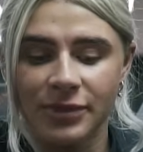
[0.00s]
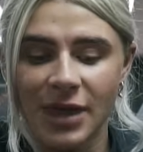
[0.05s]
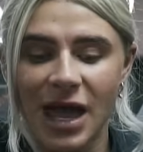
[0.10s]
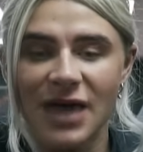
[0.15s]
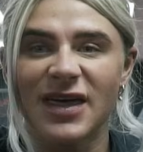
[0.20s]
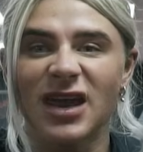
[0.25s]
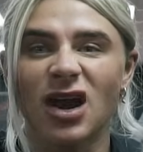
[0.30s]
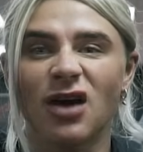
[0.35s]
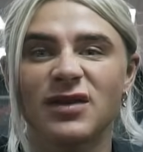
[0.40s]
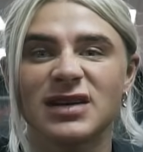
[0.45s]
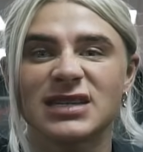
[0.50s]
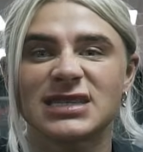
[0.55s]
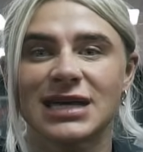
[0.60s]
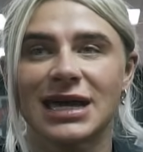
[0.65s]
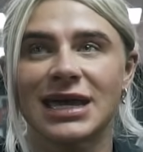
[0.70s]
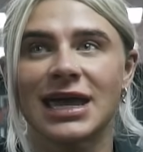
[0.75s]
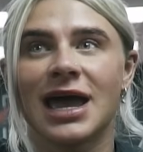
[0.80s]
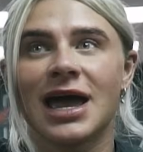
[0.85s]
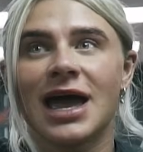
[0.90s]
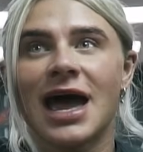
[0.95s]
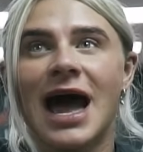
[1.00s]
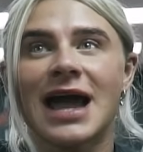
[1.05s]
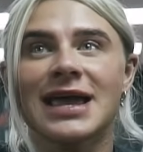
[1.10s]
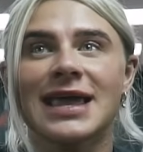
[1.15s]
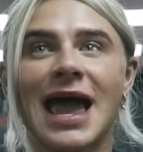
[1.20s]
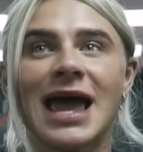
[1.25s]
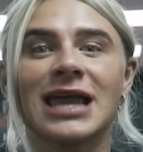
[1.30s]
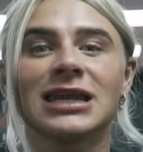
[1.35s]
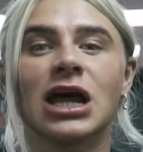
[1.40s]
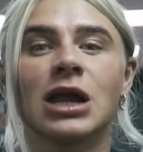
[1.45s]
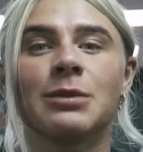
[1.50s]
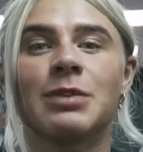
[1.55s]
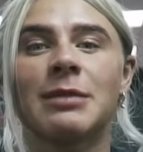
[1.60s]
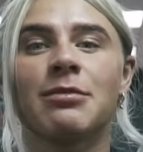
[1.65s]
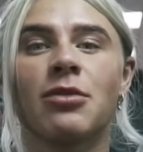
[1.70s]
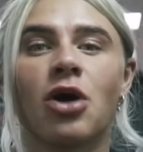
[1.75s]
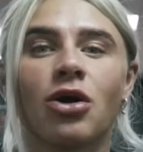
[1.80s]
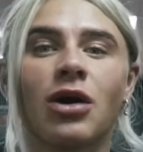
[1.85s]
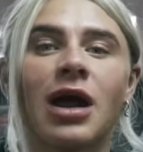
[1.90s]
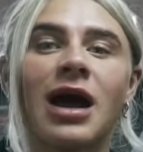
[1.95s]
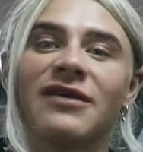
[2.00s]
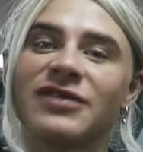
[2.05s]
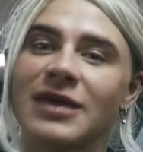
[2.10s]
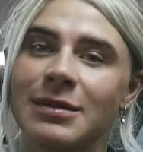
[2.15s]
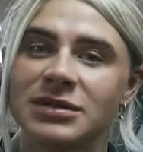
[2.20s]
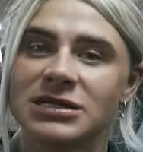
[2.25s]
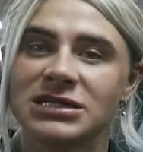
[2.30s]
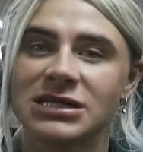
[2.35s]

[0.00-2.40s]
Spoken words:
and then obviously I get a little bit more out of them